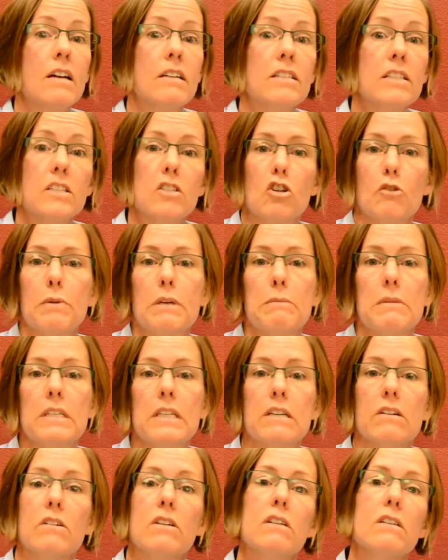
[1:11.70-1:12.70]
disturbing
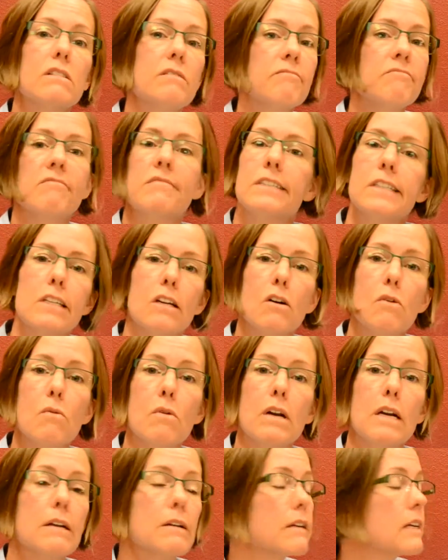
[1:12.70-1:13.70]
material, you don't
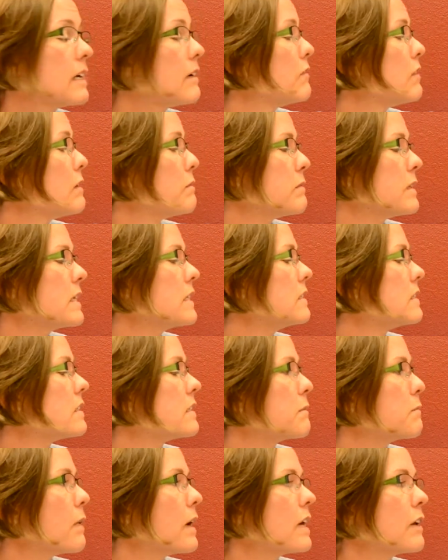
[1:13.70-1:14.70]
want to give them
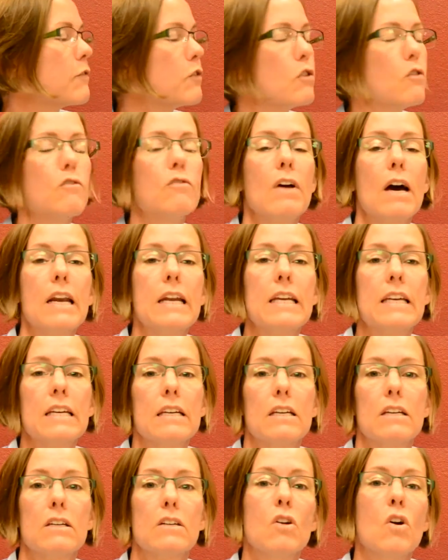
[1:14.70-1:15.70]
these. But if you've got a
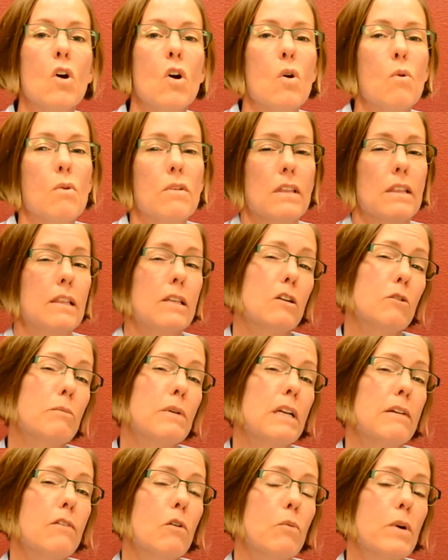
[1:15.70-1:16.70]
kid with a little
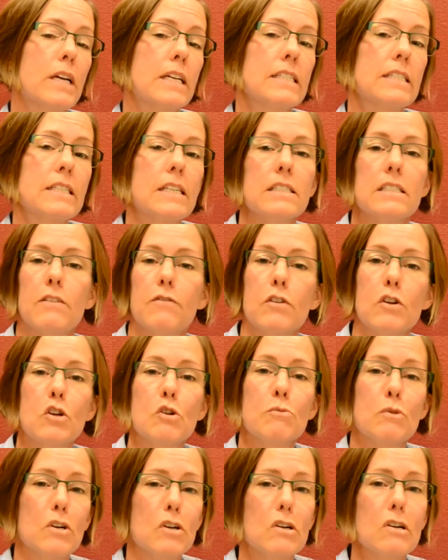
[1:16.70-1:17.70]
bit of a wicked sense of
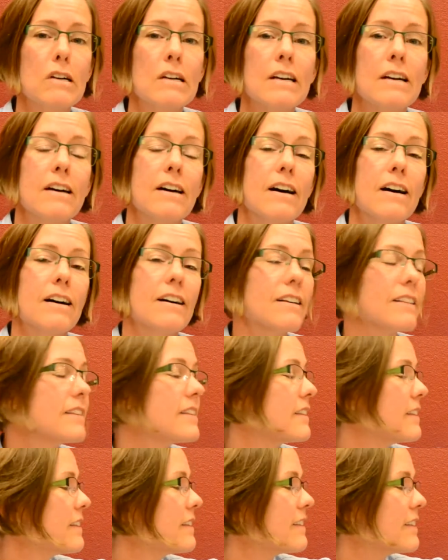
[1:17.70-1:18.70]
humor,
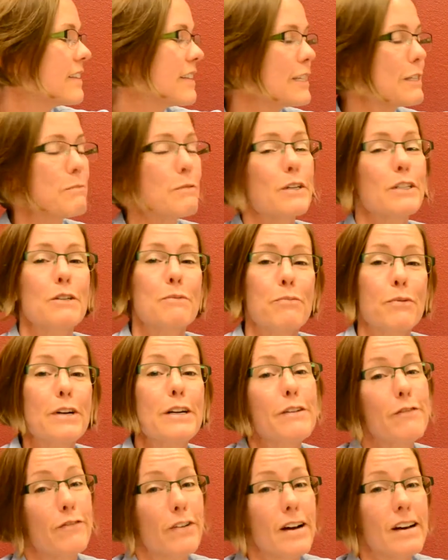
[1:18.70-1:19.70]
these books are
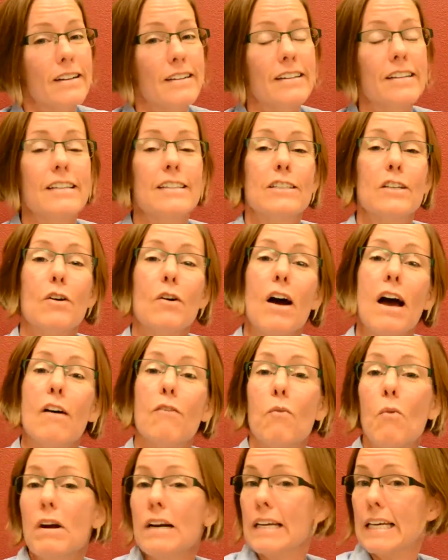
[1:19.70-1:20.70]
pretty fun. And so I have
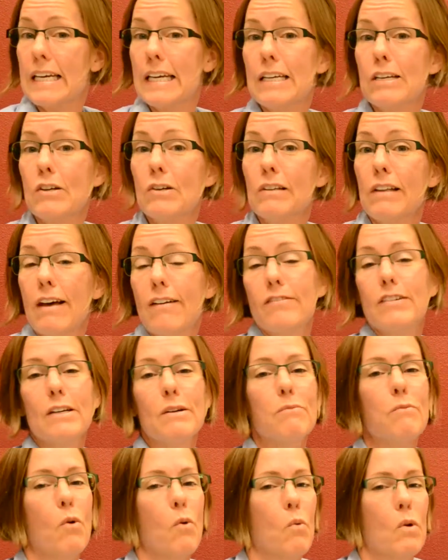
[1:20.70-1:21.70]
one kid who loved
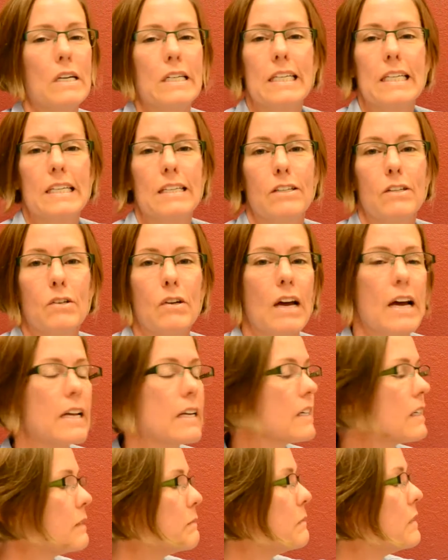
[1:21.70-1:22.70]
them, one kid who
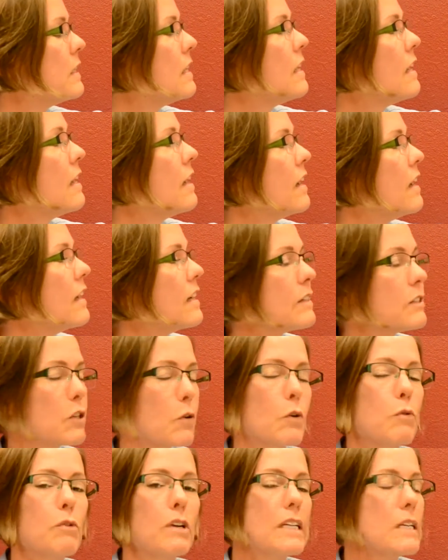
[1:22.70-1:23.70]
hated them.
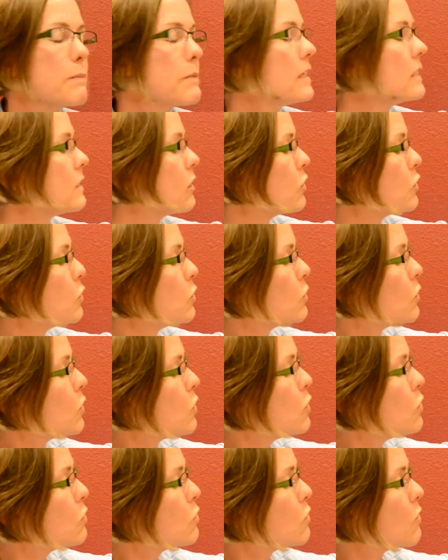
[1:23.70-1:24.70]
So it really depends on
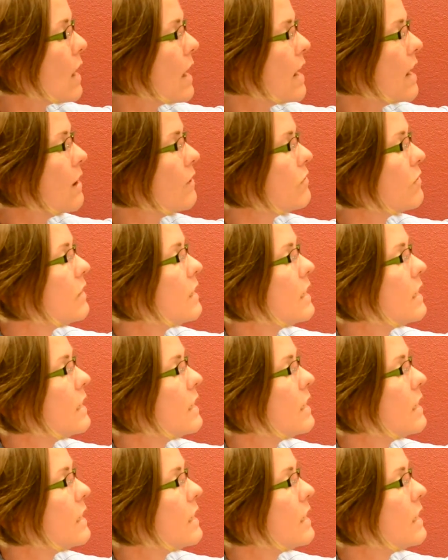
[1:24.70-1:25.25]
who you have.